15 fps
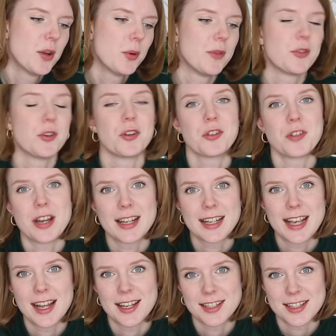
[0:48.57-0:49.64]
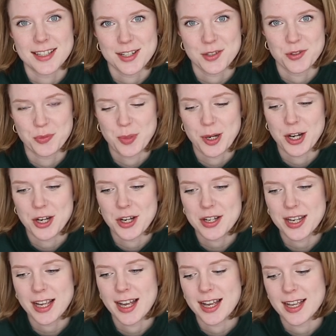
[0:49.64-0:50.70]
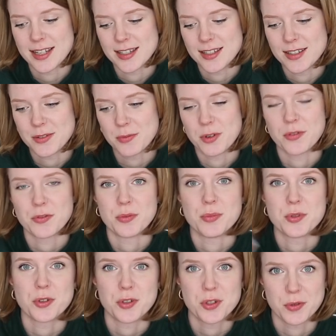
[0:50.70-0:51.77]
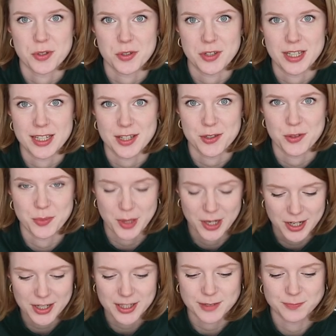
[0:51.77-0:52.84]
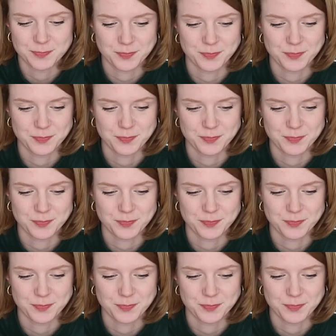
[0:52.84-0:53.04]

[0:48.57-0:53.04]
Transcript: we've got Grand Canyon National Park and one from Joshua Tree National Park.